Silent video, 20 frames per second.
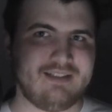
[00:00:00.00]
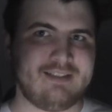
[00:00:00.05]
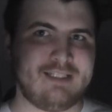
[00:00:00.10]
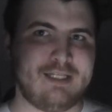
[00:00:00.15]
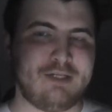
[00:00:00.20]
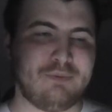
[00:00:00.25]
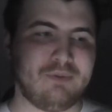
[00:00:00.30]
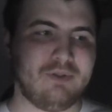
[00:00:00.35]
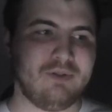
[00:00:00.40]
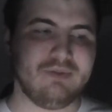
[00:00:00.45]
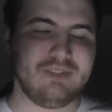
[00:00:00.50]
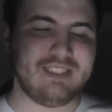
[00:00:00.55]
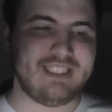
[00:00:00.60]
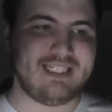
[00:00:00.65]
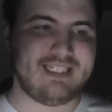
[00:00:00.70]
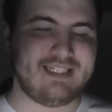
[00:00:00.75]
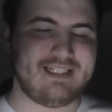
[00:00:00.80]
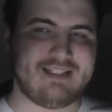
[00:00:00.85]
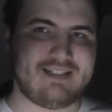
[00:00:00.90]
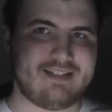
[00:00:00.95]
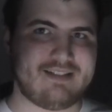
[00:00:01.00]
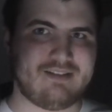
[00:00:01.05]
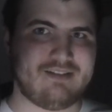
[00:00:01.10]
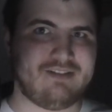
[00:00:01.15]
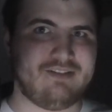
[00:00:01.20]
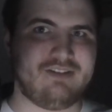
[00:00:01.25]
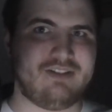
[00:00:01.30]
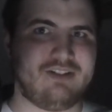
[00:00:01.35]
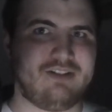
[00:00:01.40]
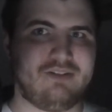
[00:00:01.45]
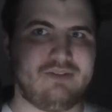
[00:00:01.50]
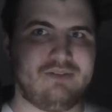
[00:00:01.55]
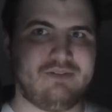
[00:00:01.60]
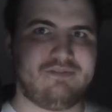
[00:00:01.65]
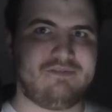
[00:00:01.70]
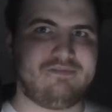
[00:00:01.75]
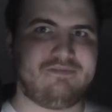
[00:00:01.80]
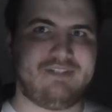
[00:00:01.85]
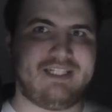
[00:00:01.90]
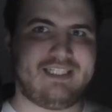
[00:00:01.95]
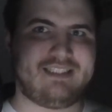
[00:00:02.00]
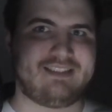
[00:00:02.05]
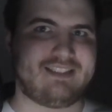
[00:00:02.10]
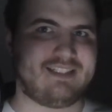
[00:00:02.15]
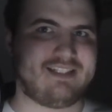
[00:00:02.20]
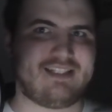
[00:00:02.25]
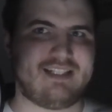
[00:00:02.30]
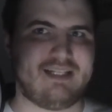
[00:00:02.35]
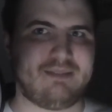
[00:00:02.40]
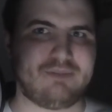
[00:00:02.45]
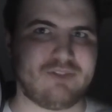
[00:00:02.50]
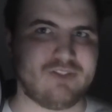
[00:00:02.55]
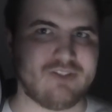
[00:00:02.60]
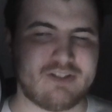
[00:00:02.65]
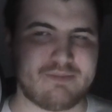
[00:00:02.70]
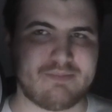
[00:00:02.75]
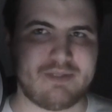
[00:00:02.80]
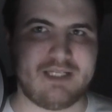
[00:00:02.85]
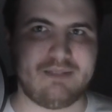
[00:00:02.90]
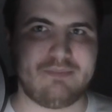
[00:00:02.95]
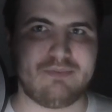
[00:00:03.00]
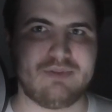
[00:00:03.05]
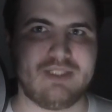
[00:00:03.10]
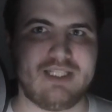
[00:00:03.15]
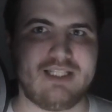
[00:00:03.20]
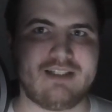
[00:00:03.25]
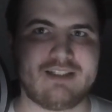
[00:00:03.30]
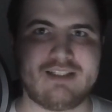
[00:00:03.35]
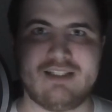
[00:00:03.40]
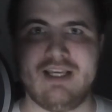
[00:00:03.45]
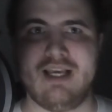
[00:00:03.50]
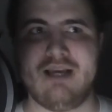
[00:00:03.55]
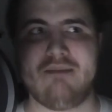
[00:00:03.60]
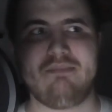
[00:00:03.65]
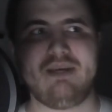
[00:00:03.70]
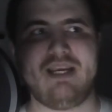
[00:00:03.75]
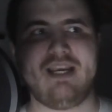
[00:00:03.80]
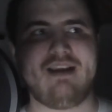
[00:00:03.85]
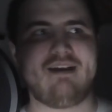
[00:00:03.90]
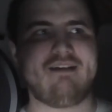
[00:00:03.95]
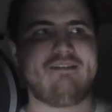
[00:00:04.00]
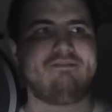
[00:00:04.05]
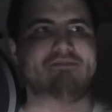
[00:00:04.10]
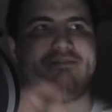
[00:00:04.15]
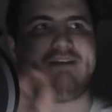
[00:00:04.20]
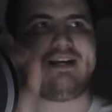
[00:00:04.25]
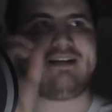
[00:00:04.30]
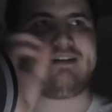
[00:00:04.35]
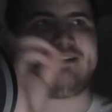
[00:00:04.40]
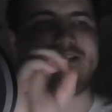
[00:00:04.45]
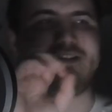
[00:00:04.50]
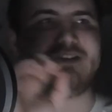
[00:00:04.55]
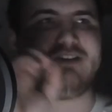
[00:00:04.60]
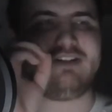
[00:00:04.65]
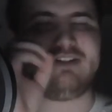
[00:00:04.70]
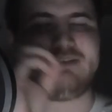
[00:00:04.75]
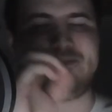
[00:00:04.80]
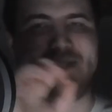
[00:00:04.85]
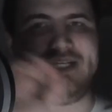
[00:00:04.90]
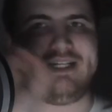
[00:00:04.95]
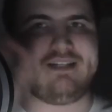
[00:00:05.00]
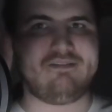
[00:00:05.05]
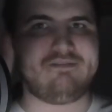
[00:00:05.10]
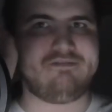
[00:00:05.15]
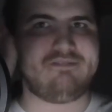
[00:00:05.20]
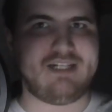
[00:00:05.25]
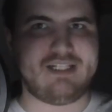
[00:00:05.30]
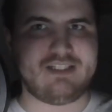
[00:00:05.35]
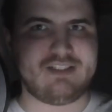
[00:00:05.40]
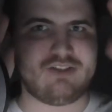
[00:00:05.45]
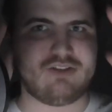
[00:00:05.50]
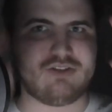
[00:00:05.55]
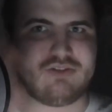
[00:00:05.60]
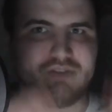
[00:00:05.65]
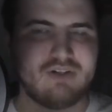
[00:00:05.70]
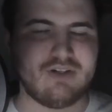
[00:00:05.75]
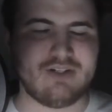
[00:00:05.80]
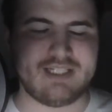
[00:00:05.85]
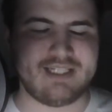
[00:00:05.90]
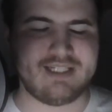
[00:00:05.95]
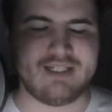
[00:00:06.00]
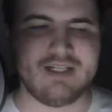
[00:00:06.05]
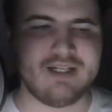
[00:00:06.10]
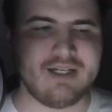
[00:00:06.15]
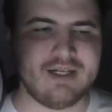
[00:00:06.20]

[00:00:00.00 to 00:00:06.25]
Now, all these, you know, fat acceptance people, they're like, yeah, being fat's good, being fat's alright.